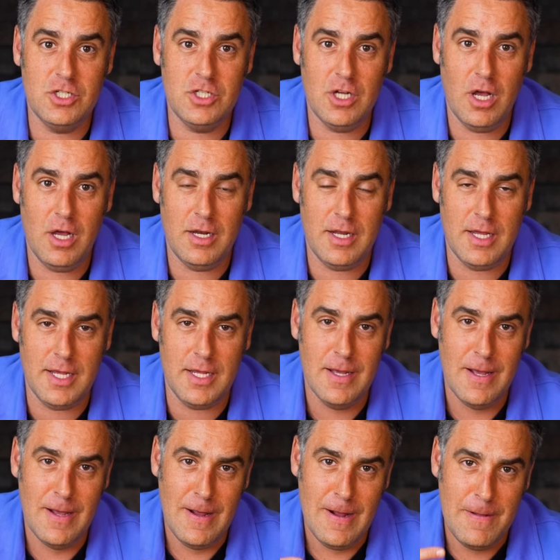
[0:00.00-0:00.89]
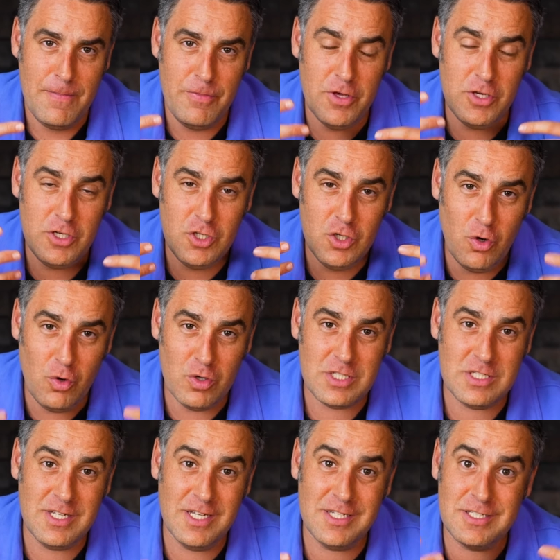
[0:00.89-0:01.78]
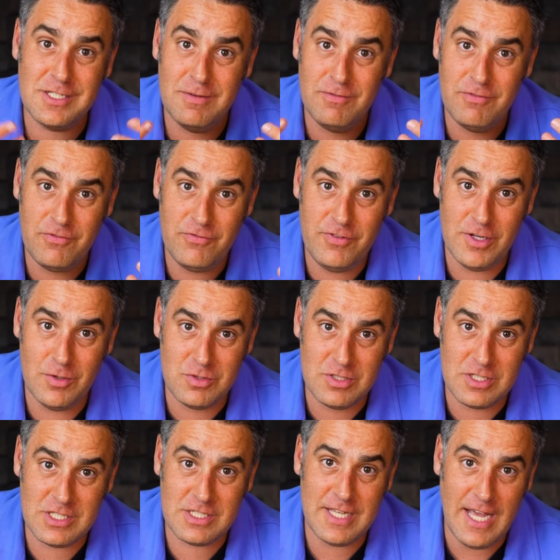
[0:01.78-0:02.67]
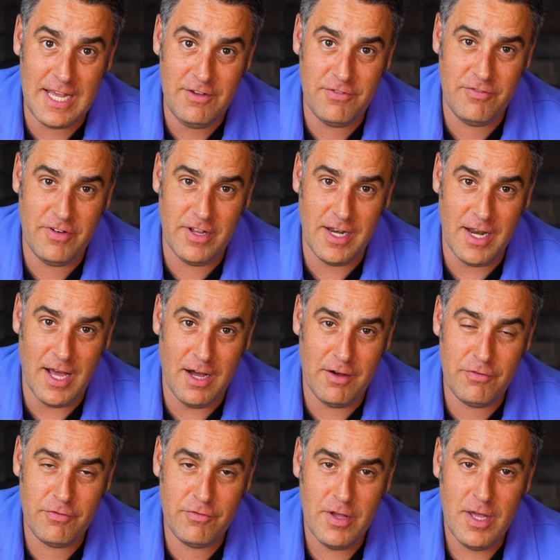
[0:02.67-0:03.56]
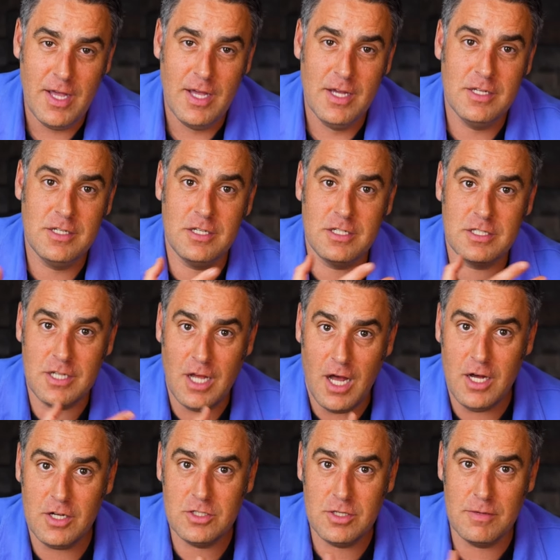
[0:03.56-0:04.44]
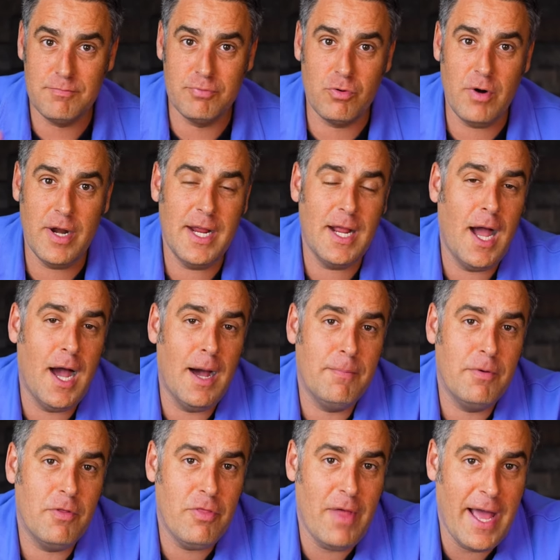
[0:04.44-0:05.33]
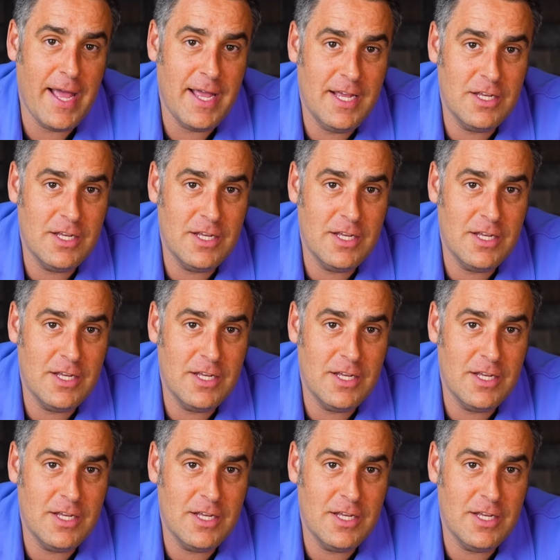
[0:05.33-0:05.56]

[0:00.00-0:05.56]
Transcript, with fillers: journey that your system feels safe enough to start to bring up that